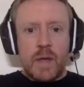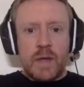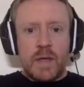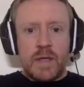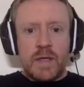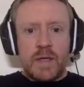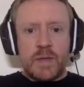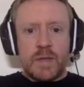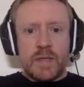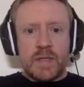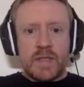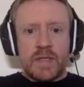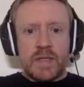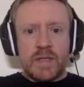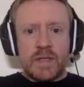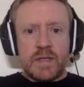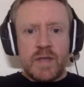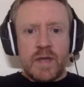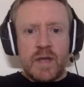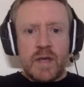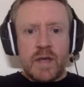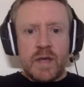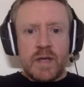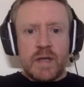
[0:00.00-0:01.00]
Interesting.
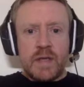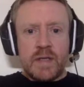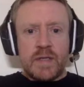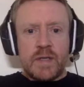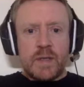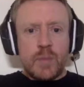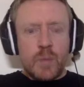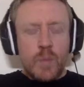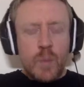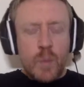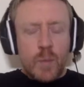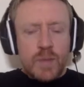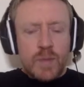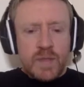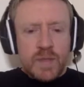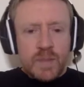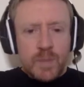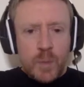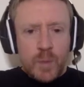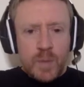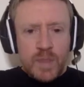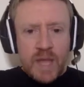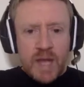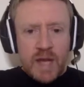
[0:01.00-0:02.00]
So what
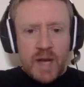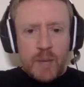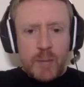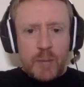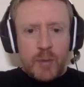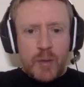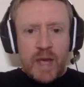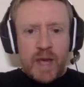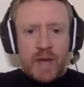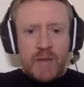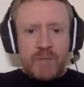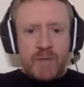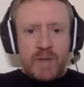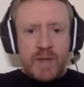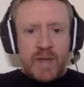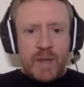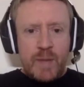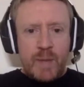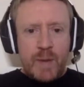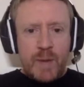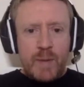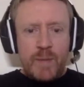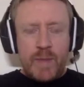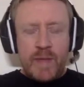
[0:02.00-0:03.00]
was that number again? Run
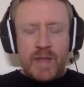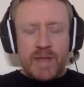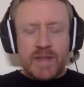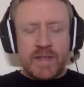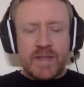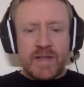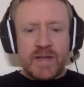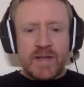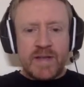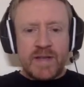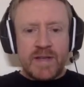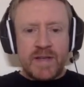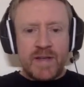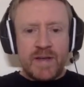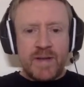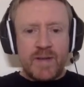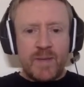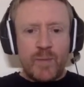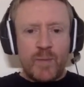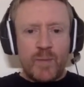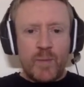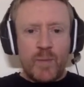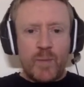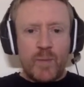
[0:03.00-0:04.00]
that one. That's
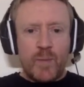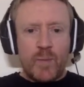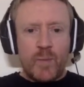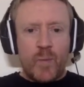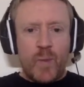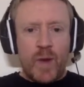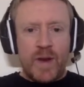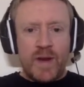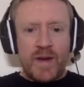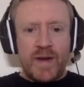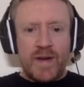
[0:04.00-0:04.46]
one.